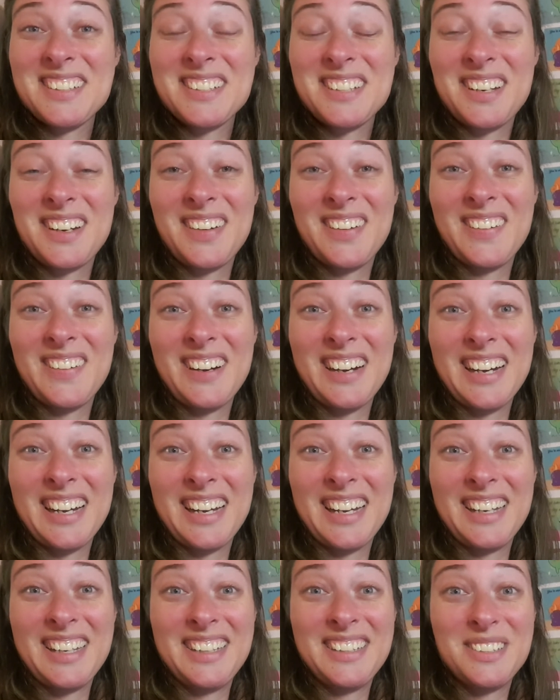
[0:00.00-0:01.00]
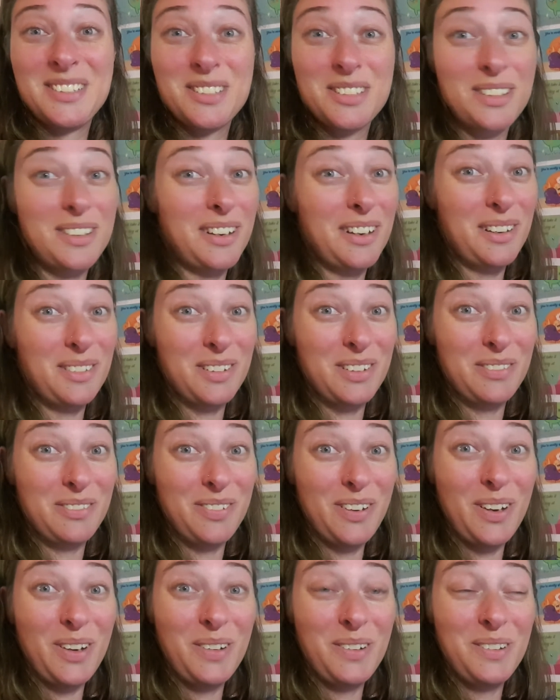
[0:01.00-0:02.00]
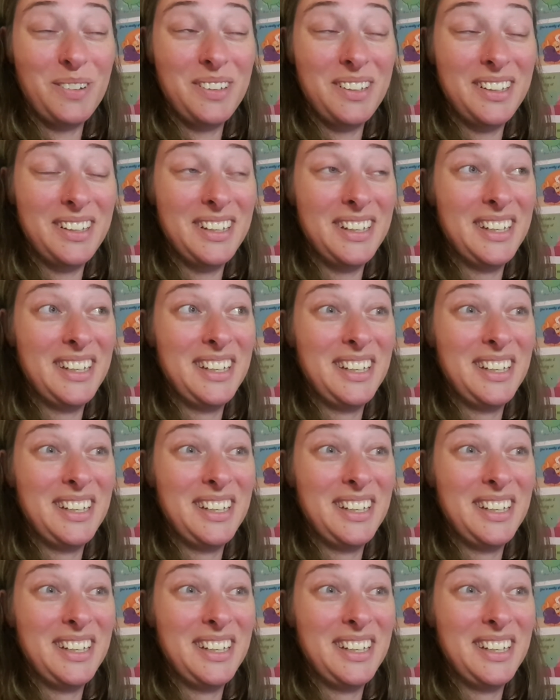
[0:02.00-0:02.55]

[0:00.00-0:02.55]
So I just got off the phone